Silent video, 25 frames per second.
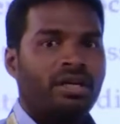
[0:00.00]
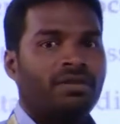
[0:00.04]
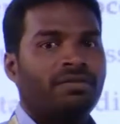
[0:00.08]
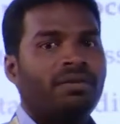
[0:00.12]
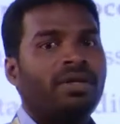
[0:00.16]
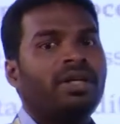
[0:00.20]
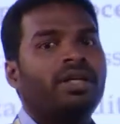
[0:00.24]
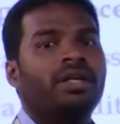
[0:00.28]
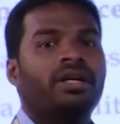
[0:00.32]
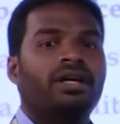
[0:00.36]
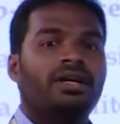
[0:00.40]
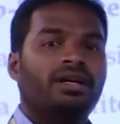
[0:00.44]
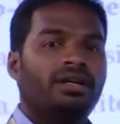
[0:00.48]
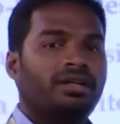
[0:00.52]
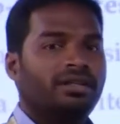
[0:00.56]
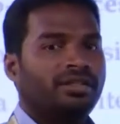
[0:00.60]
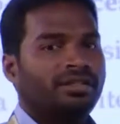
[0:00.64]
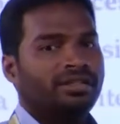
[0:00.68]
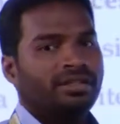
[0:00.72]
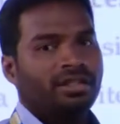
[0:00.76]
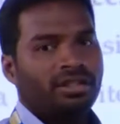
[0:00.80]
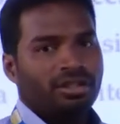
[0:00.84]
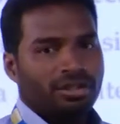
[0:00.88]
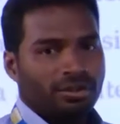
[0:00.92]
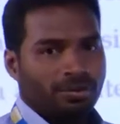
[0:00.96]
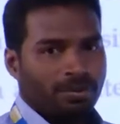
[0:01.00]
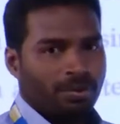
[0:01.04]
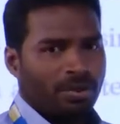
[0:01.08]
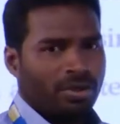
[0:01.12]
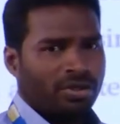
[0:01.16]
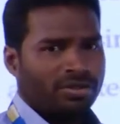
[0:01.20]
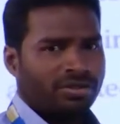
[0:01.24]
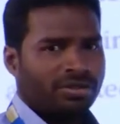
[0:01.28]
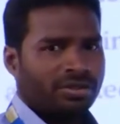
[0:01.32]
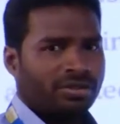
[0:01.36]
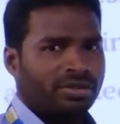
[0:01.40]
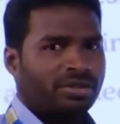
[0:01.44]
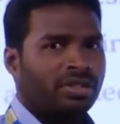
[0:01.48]
our research
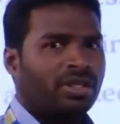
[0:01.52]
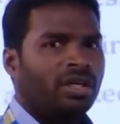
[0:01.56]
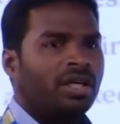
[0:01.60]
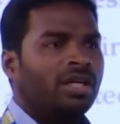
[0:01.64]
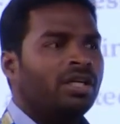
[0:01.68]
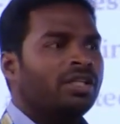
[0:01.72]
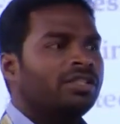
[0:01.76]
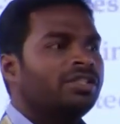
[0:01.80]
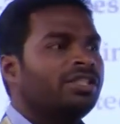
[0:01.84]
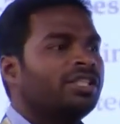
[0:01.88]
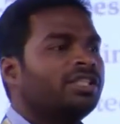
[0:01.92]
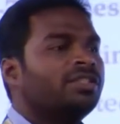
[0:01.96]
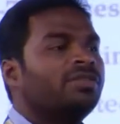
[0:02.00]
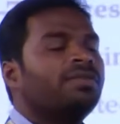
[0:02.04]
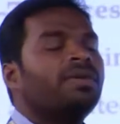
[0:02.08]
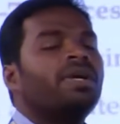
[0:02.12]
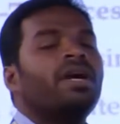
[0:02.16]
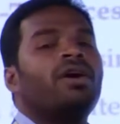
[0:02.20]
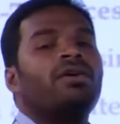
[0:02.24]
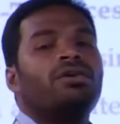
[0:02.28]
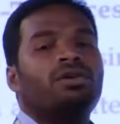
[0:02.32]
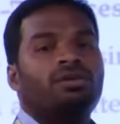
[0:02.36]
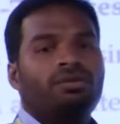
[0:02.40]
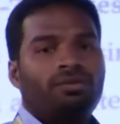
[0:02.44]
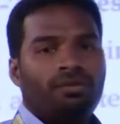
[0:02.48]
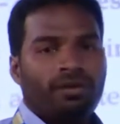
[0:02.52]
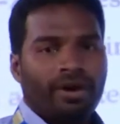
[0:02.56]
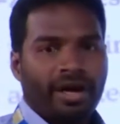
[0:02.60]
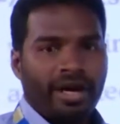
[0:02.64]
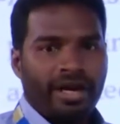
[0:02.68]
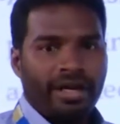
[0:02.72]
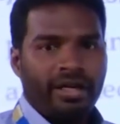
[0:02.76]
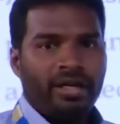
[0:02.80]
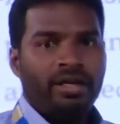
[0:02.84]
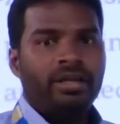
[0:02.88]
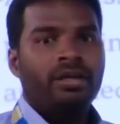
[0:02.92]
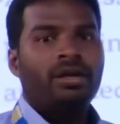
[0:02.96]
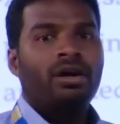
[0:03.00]
process. Just we have to
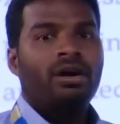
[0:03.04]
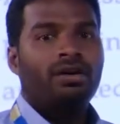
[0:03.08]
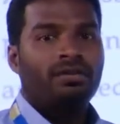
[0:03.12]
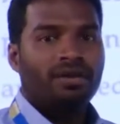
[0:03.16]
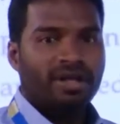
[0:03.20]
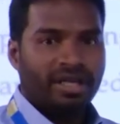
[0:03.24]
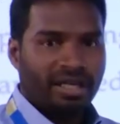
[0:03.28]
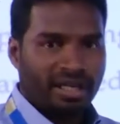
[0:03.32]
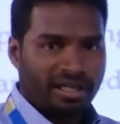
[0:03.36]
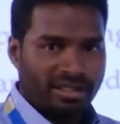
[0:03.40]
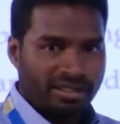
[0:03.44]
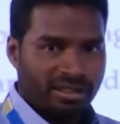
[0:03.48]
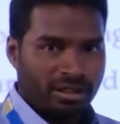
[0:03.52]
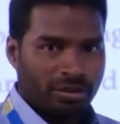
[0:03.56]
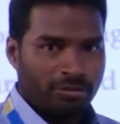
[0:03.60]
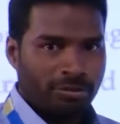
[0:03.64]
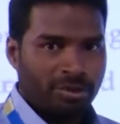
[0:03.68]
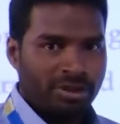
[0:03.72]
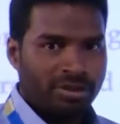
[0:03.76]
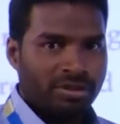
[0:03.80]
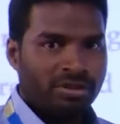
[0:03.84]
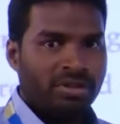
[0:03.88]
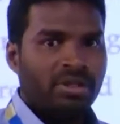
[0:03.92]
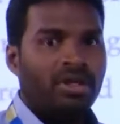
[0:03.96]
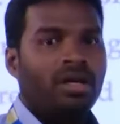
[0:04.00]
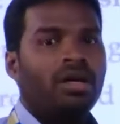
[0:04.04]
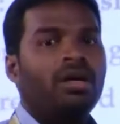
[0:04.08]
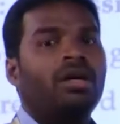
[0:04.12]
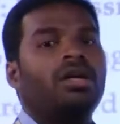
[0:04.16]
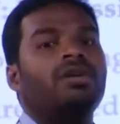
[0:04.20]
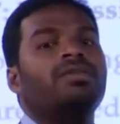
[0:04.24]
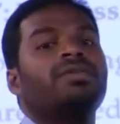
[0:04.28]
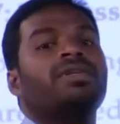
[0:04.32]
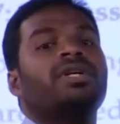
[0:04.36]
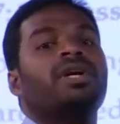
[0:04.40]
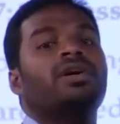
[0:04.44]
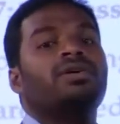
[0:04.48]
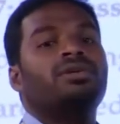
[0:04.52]
find our customers
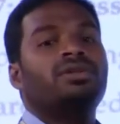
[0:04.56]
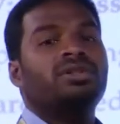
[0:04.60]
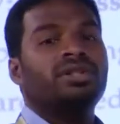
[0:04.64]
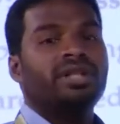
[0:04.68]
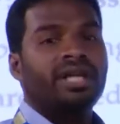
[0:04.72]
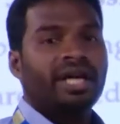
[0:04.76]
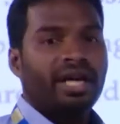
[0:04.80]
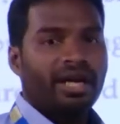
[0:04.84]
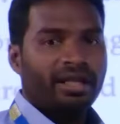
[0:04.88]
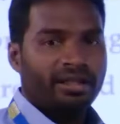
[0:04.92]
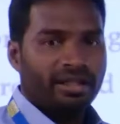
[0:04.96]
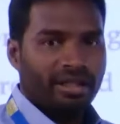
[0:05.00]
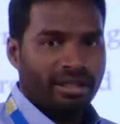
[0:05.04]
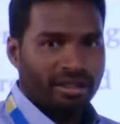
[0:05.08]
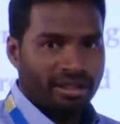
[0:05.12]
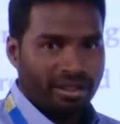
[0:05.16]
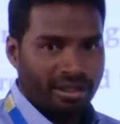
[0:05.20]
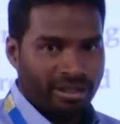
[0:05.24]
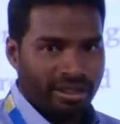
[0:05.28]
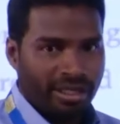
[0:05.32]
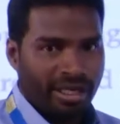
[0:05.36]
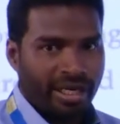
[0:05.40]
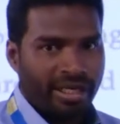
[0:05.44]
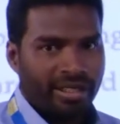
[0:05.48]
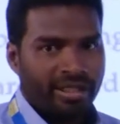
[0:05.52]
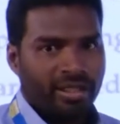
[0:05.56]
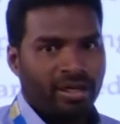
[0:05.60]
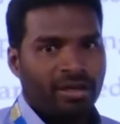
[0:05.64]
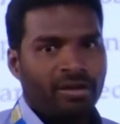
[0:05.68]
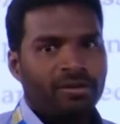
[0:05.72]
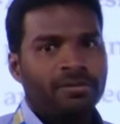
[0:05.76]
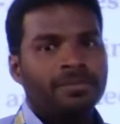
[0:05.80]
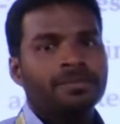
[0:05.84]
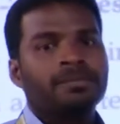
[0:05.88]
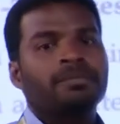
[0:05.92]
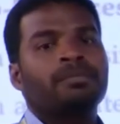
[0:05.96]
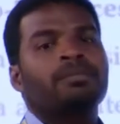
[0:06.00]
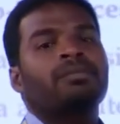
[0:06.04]
and we have to gather the
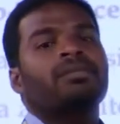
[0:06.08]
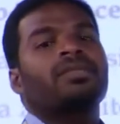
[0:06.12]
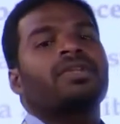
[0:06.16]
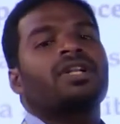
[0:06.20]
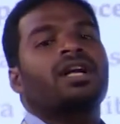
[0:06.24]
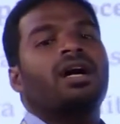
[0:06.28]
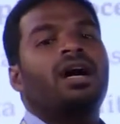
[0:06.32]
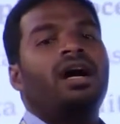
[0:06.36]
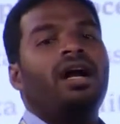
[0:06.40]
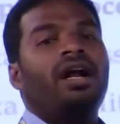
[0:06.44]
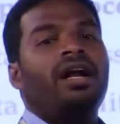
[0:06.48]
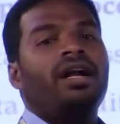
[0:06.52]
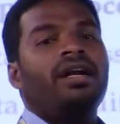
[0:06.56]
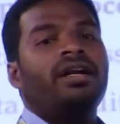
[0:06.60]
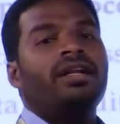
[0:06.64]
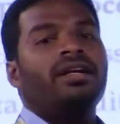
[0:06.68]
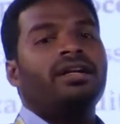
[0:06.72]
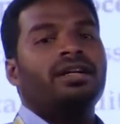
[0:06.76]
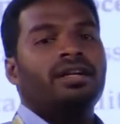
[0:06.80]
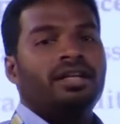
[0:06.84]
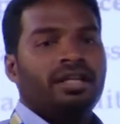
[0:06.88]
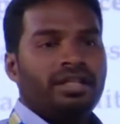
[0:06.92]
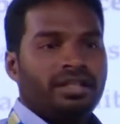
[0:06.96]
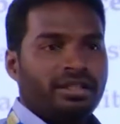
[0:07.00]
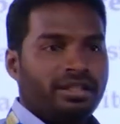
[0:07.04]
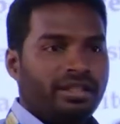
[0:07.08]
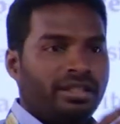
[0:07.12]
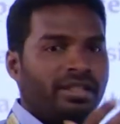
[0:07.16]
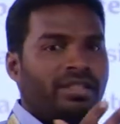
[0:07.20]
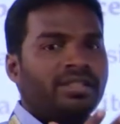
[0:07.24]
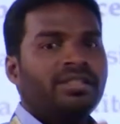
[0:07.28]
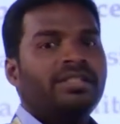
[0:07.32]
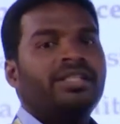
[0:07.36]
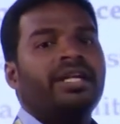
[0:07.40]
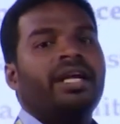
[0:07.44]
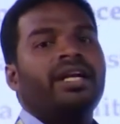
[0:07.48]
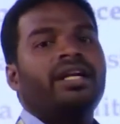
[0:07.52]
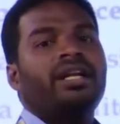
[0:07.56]
data, and
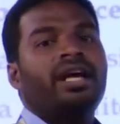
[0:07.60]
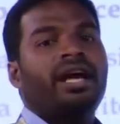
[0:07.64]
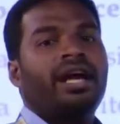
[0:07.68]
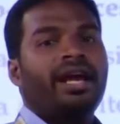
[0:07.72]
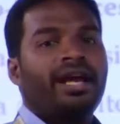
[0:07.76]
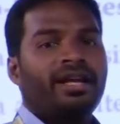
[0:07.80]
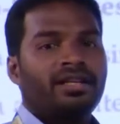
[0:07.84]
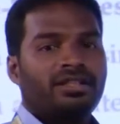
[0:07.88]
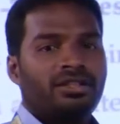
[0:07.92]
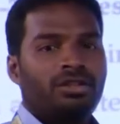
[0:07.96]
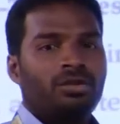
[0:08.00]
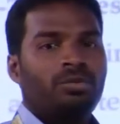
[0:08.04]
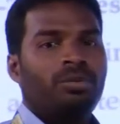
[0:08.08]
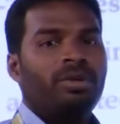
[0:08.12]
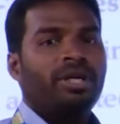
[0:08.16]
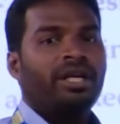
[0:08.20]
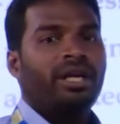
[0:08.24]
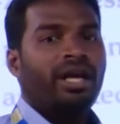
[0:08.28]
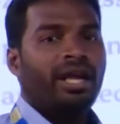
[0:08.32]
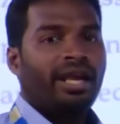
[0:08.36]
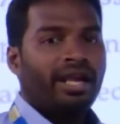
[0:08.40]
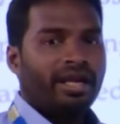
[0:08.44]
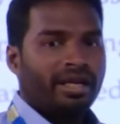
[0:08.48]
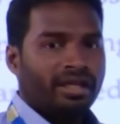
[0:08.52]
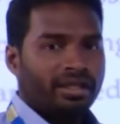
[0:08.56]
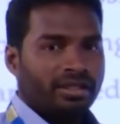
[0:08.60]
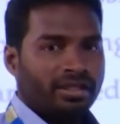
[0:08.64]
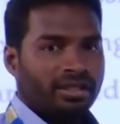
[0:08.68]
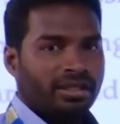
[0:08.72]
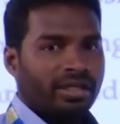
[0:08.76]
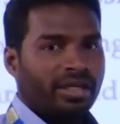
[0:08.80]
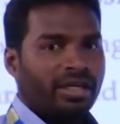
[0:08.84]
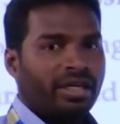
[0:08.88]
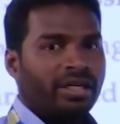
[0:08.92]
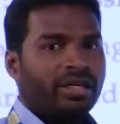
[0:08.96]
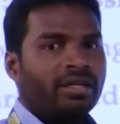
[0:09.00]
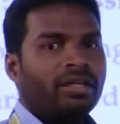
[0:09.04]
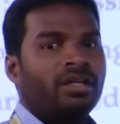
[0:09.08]
these data has to be
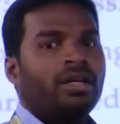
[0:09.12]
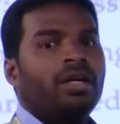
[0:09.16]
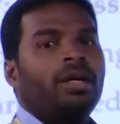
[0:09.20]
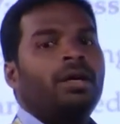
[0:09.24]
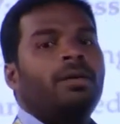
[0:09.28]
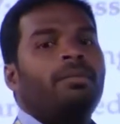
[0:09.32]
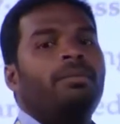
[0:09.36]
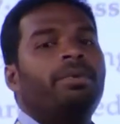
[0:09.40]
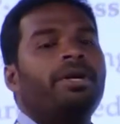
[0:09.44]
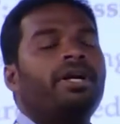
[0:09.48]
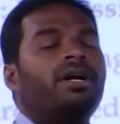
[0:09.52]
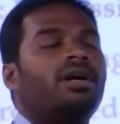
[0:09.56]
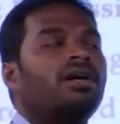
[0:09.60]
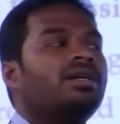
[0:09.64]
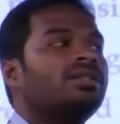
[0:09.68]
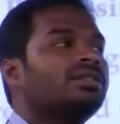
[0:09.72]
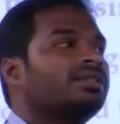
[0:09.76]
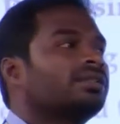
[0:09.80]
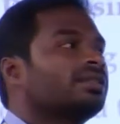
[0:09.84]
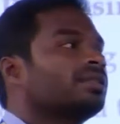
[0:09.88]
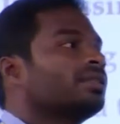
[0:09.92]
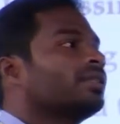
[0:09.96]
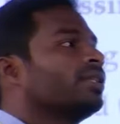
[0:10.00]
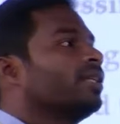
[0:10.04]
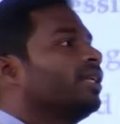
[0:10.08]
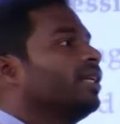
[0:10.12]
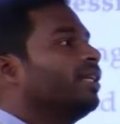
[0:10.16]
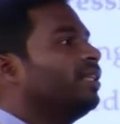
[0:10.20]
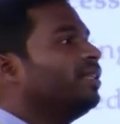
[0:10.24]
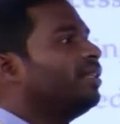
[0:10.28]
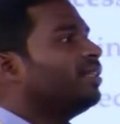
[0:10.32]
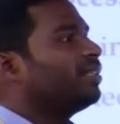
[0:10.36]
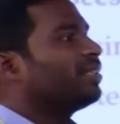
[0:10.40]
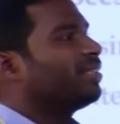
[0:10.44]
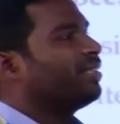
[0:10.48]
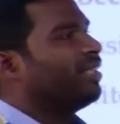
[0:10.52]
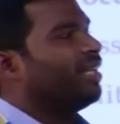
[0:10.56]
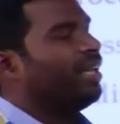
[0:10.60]
collected, because in
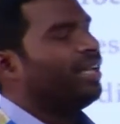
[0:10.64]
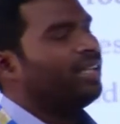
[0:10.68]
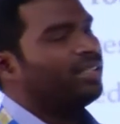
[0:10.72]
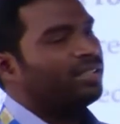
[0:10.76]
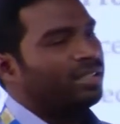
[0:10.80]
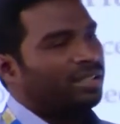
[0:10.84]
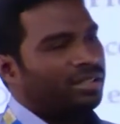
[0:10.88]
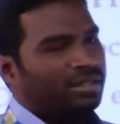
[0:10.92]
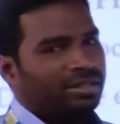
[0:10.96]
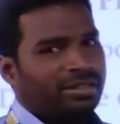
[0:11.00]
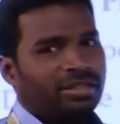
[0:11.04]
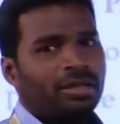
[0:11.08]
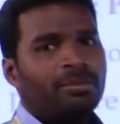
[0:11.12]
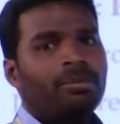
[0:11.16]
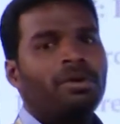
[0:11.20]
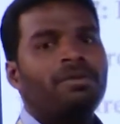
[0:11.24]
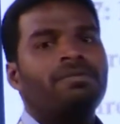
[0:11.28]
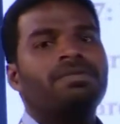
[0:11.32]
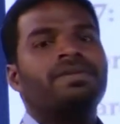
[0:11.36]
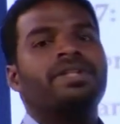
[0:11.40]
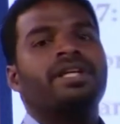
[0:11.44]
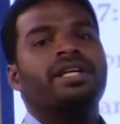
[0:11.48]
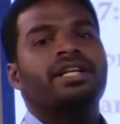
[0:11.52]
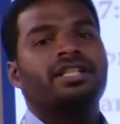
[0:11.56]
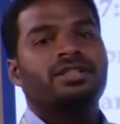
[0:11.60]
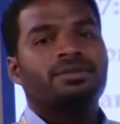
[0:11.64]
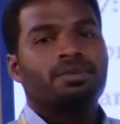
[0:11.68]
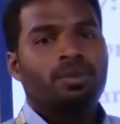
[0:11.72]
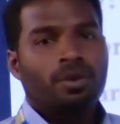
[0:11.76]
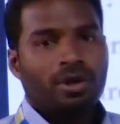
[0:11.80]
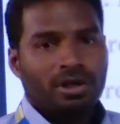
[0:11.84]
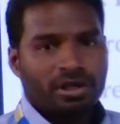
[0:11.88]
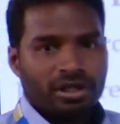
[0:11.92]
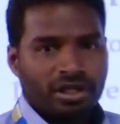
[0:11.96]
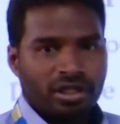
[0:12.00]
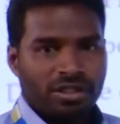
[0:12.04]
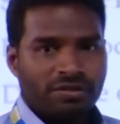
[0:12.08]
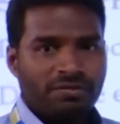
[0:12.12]
this stage some of the
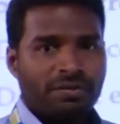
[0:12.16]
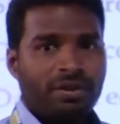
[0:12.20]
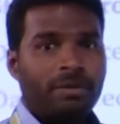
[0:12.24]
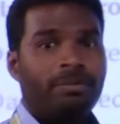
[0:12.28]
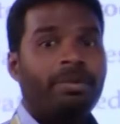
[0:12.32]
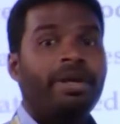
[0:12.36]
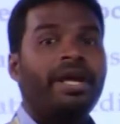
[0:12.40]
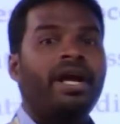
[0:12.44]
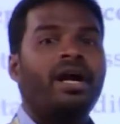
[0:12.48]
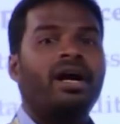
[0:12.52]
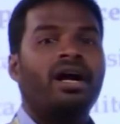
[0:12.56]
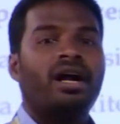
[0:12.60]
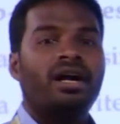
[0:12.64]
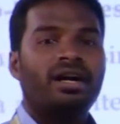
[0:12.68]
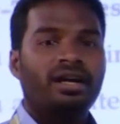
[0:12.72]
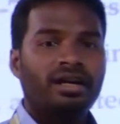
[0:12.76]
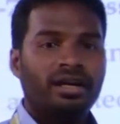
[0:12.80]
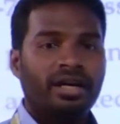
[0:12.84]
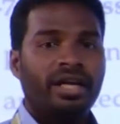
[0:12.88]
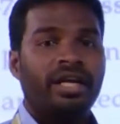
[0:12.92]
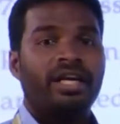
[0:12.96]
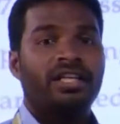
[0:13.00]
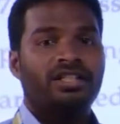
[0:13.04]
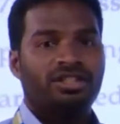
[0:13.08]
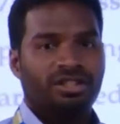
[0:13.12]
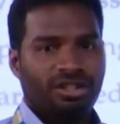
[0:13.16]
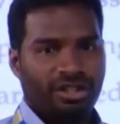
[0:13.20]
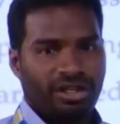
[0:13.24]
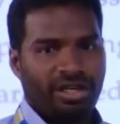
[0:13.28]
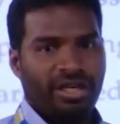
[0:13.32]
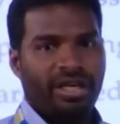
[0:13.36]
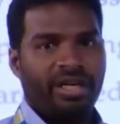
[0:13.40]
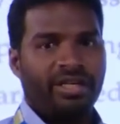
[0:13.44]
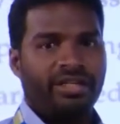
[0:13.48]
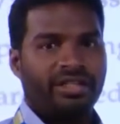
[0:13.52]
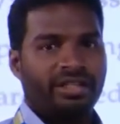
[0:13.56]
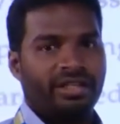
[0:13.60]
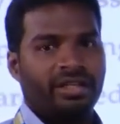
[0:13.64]
respondents will be
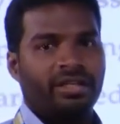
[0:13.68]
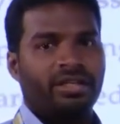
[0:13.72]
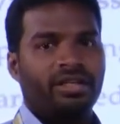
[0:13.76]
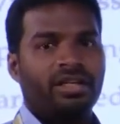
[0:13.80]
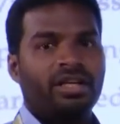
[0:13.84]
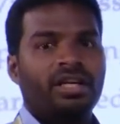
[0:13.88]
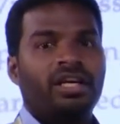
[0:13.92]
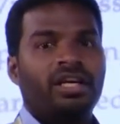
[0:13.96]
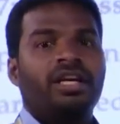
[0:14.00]
uneducated.